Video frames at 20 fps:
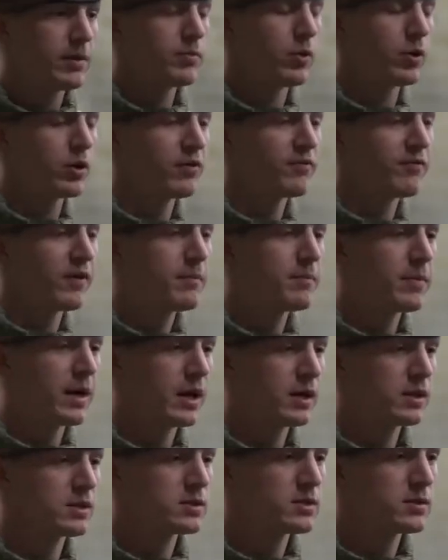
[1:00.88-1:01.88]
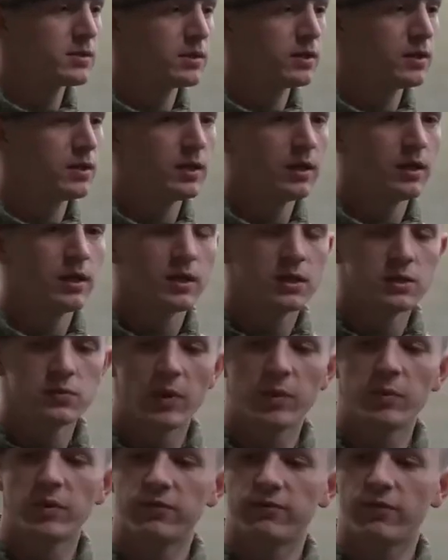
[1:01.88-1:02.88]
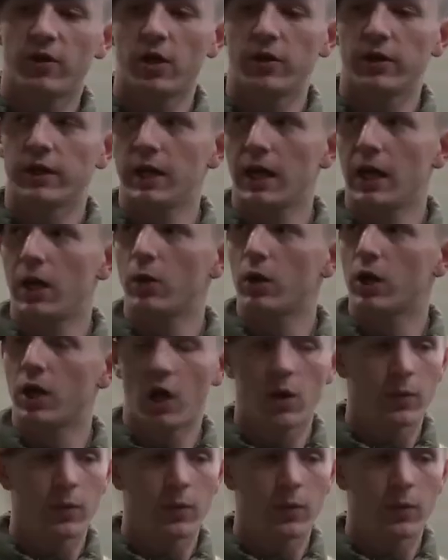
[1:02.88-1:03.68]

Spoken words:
mean point of impact, is when we're firing our